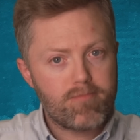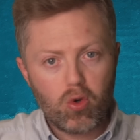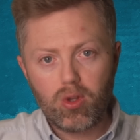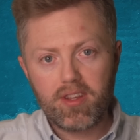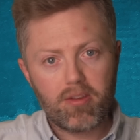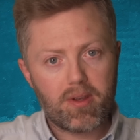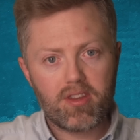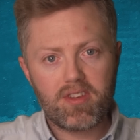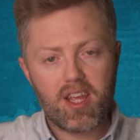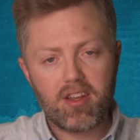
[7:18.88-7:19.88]
all in the
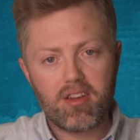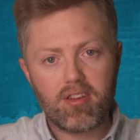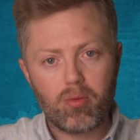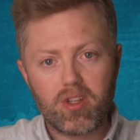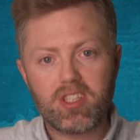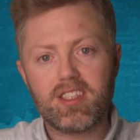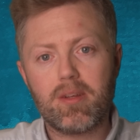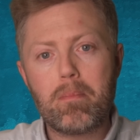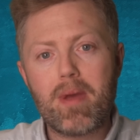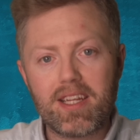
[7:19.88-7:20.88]
space of 10 years, which is
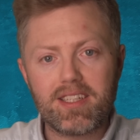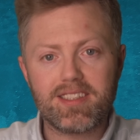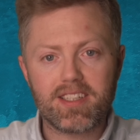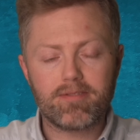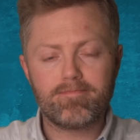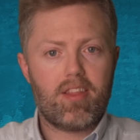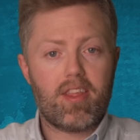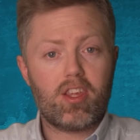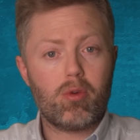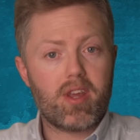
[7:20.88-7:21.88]
amazing.
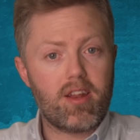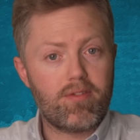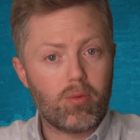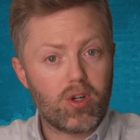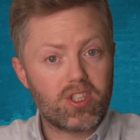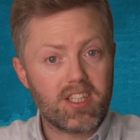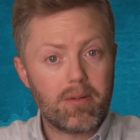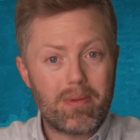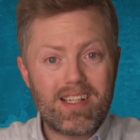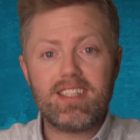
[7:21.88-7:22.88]
Thank you again for watching.
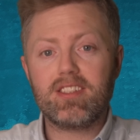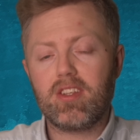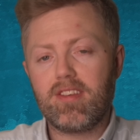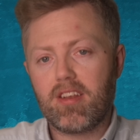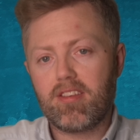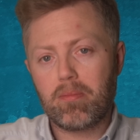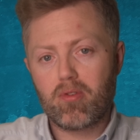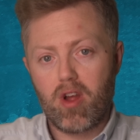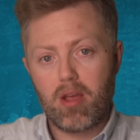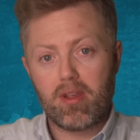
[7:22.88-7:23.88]
Please consider
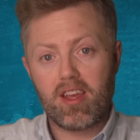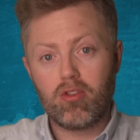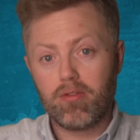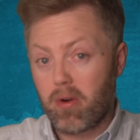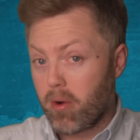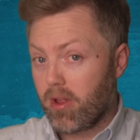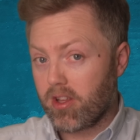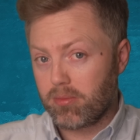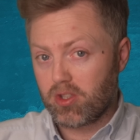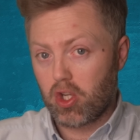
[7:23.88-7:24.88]
subscribing and you're very
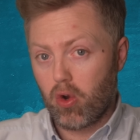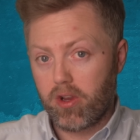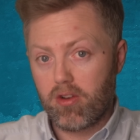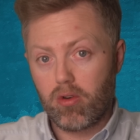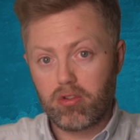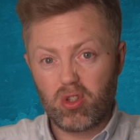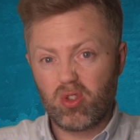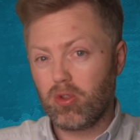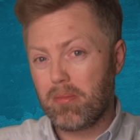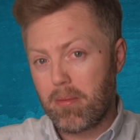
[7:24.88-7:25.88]
welcome to join on
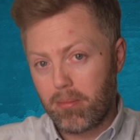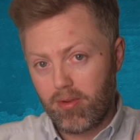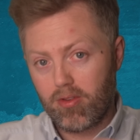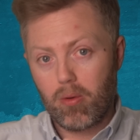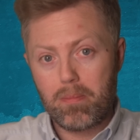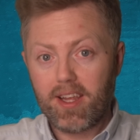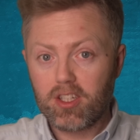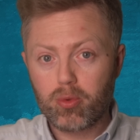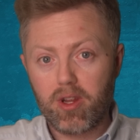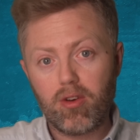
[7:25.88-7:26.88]
YouTube members or
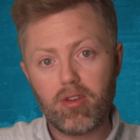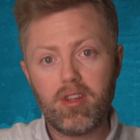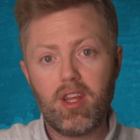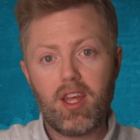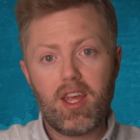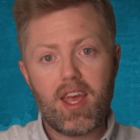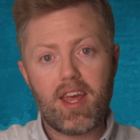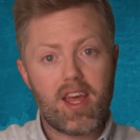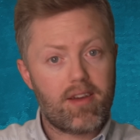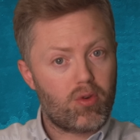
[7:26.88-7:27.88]
Patreon
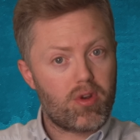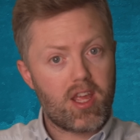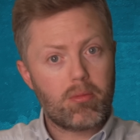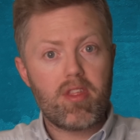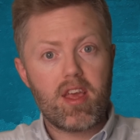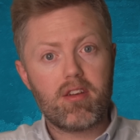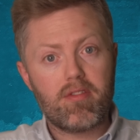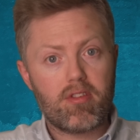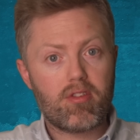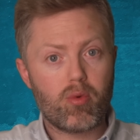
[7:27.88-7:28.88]
and have your name at the end
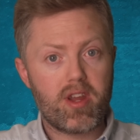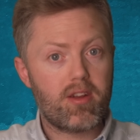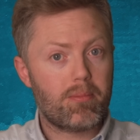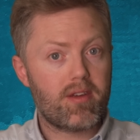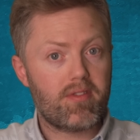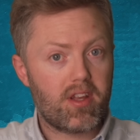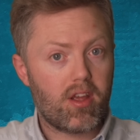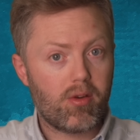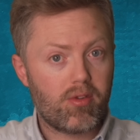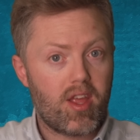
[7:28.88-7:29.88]
of the screen on my
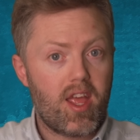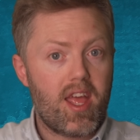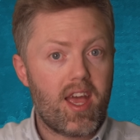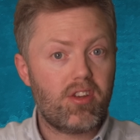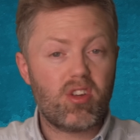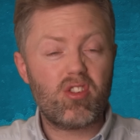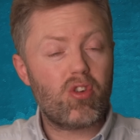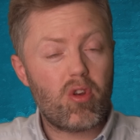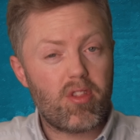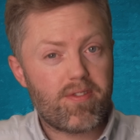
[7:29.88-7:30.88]
videos. And you can
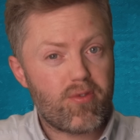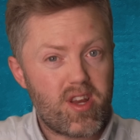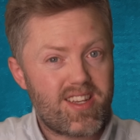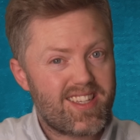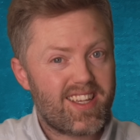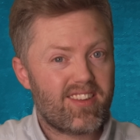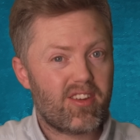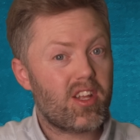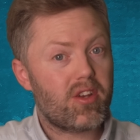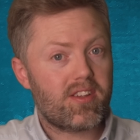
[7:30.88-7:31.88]
join on the free tier,
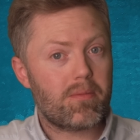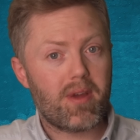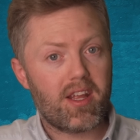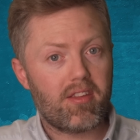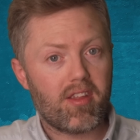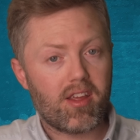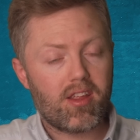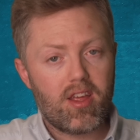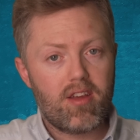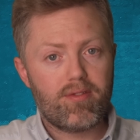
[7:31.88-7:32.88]
so you don't need to pay anything
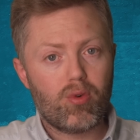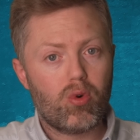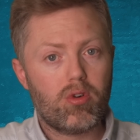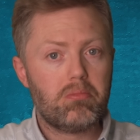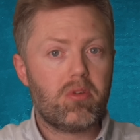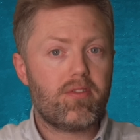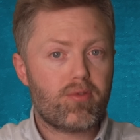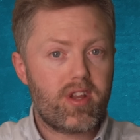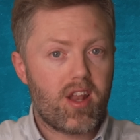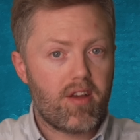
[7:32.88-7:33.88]
for
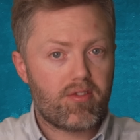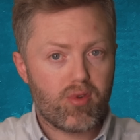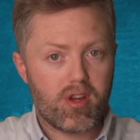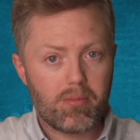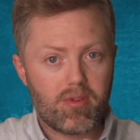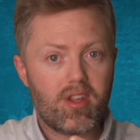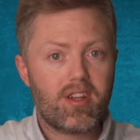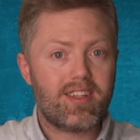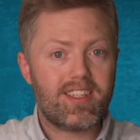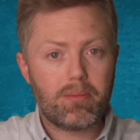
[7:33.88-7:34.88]
free live streams,
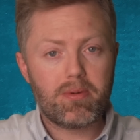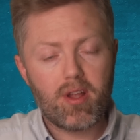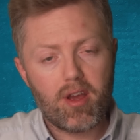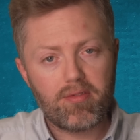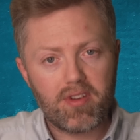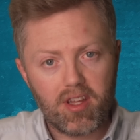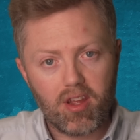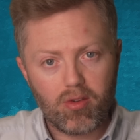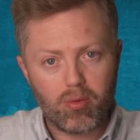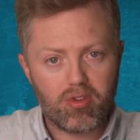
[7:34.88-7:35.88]
deeper dive
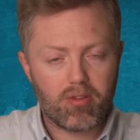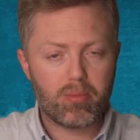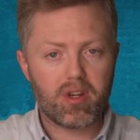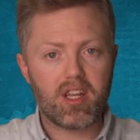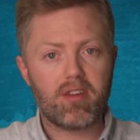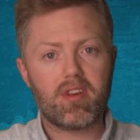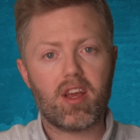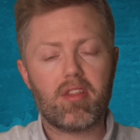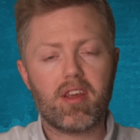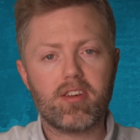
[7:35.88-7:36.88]
videos, which is pretty nifty,
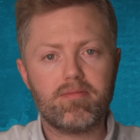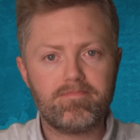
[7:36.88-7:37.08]
I think.